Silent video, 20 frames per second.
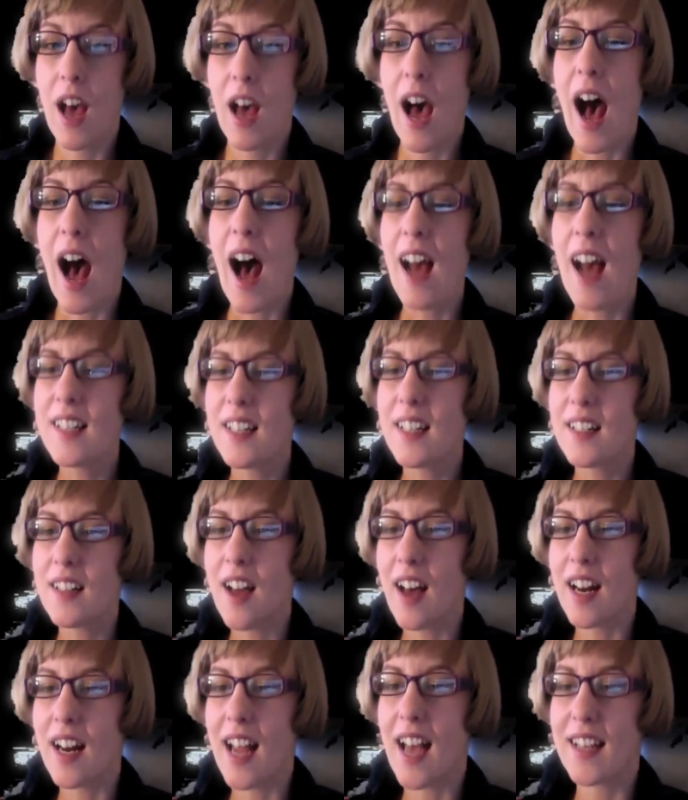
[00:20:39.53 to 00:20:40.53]
I did
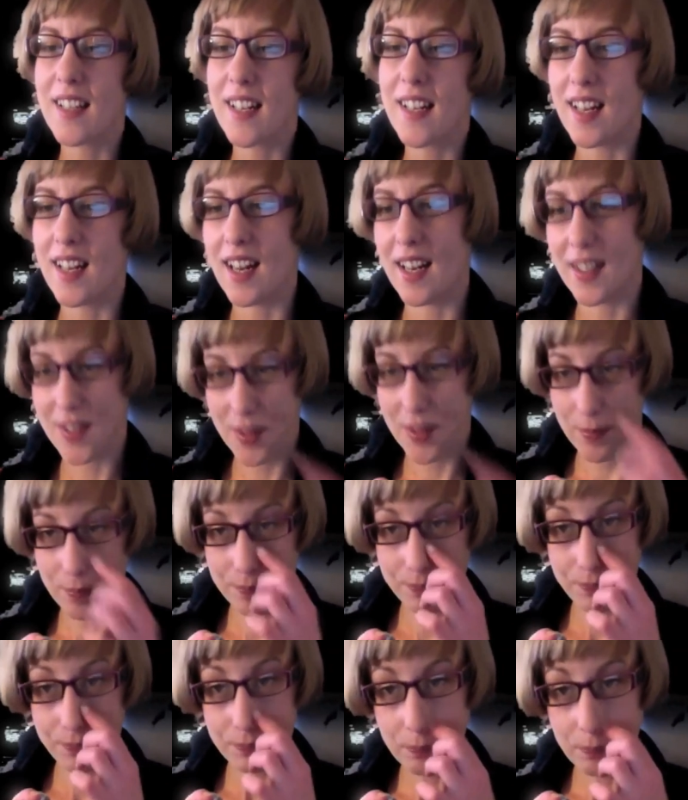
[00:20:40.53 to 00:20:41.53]
not hesitate.
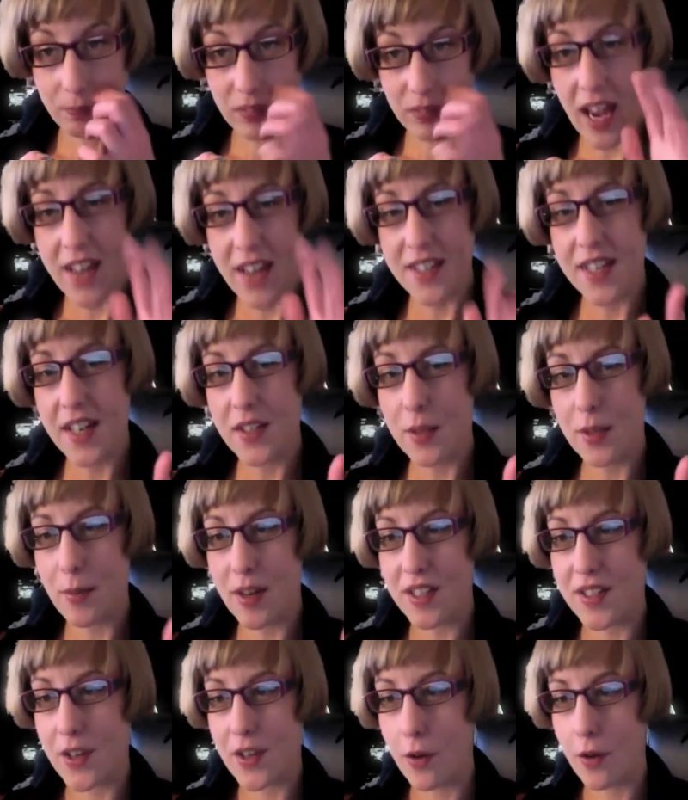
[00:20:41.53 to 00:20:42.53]
I said to
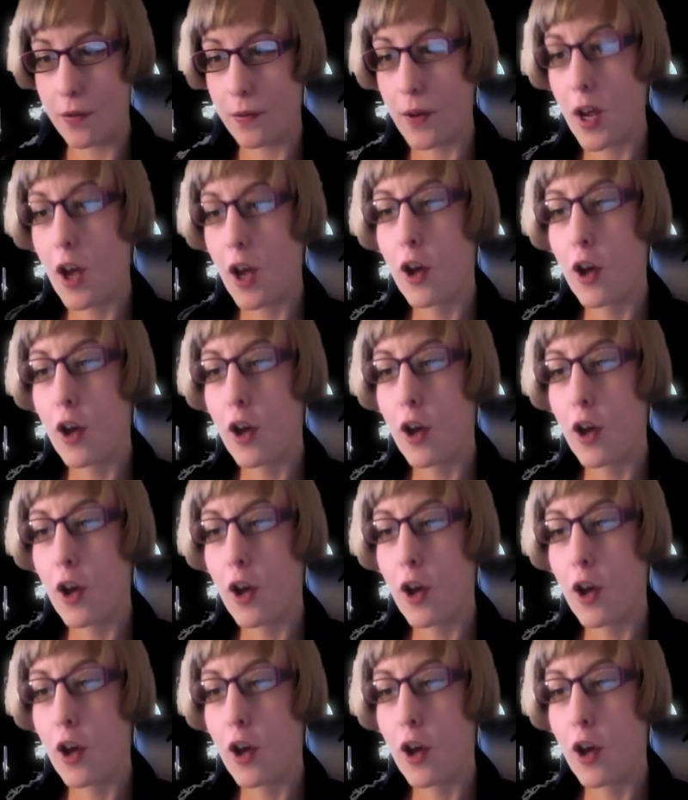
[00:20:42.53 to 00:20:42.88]
myself,